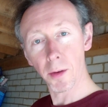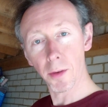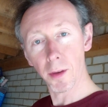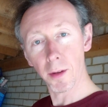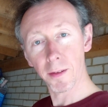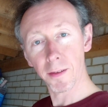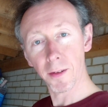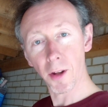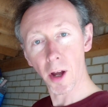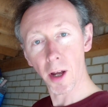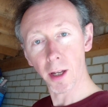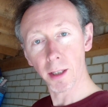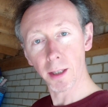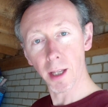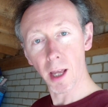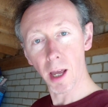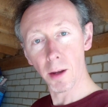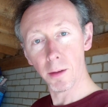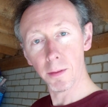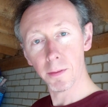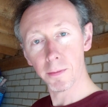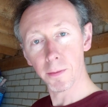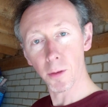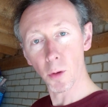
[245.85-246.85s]
out in the side
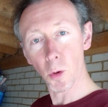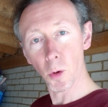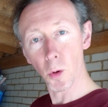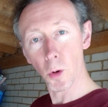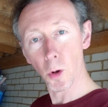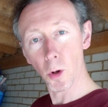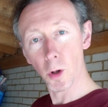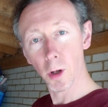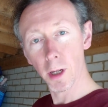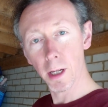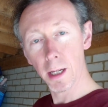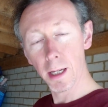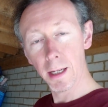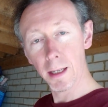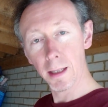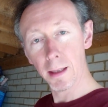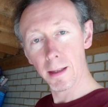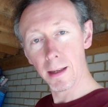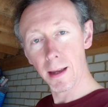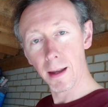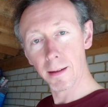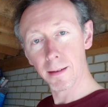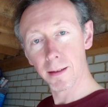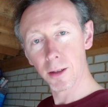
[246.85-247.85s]
now for
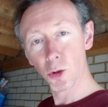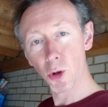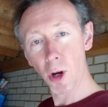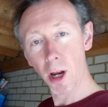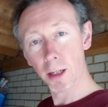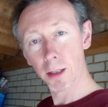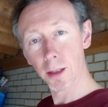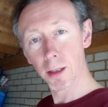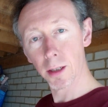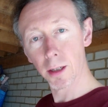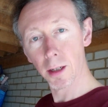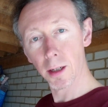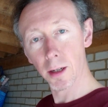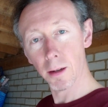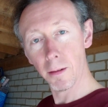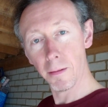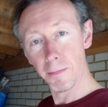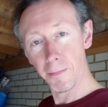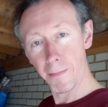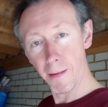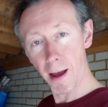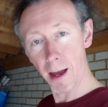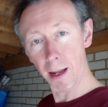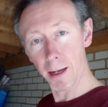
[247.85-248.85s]
the extractor
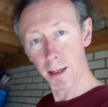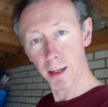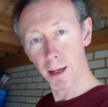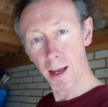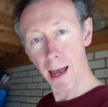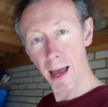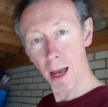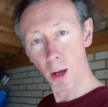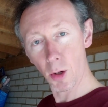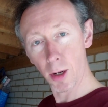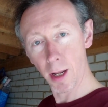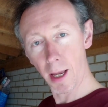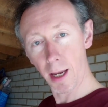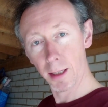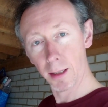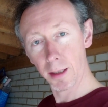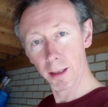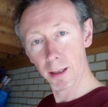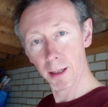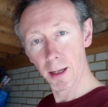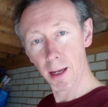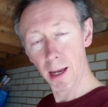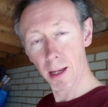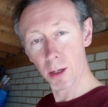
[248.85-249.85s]
fan outlet
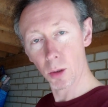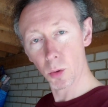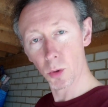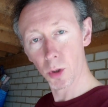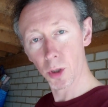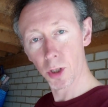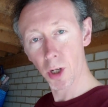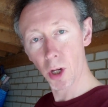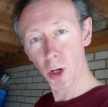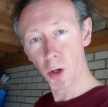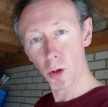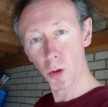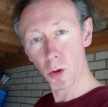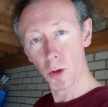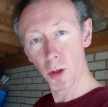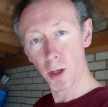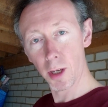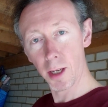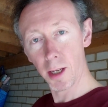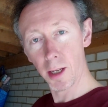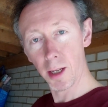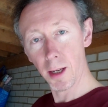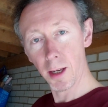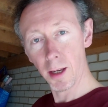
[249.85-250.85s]
and also
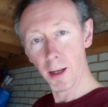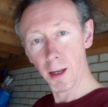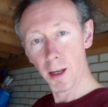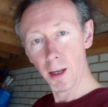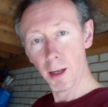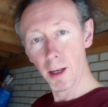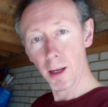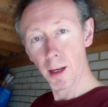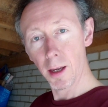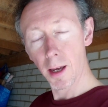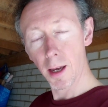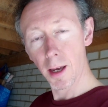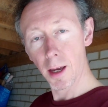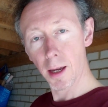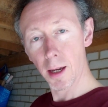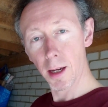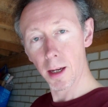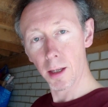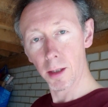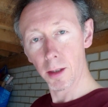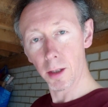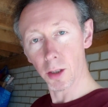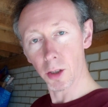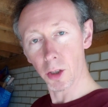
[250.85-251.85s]
the,
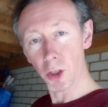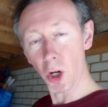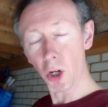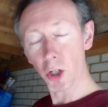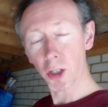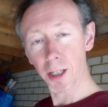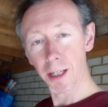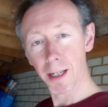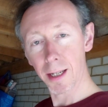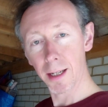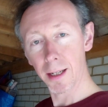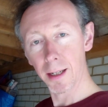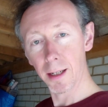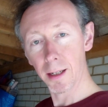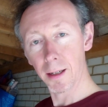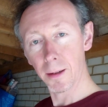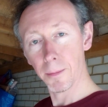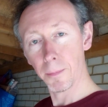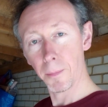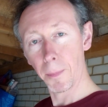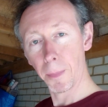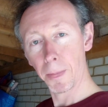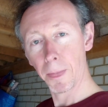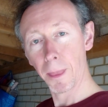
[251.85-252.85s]
uh, the ducting
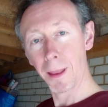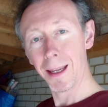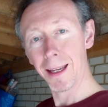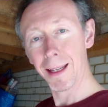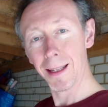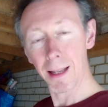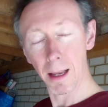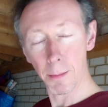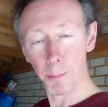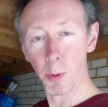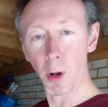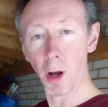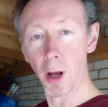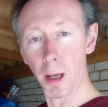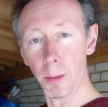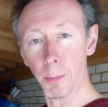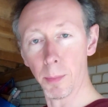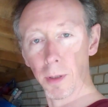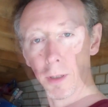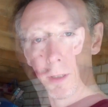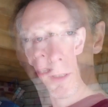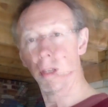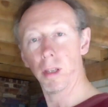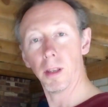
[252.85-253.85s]
inlet pipe.
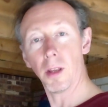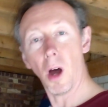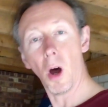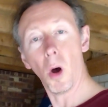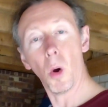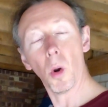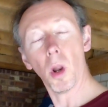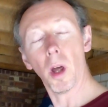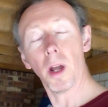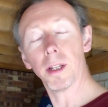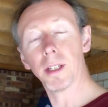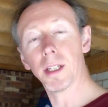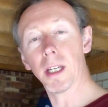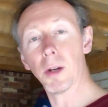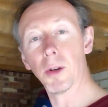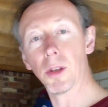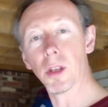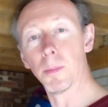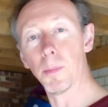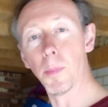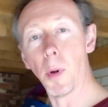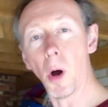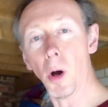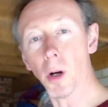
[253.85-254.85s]
So the, the whole idea
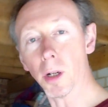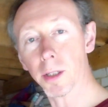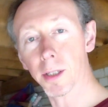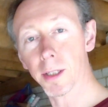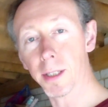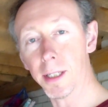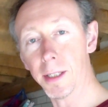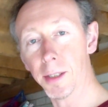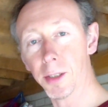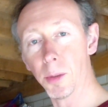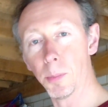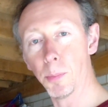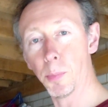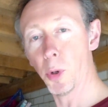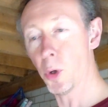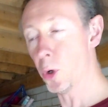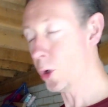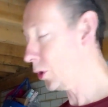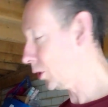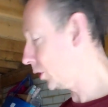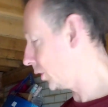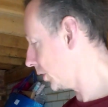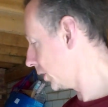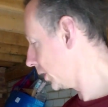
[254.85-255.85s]
of the box is to
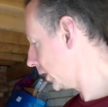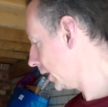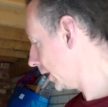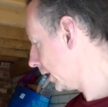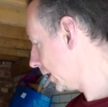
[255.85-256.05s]
put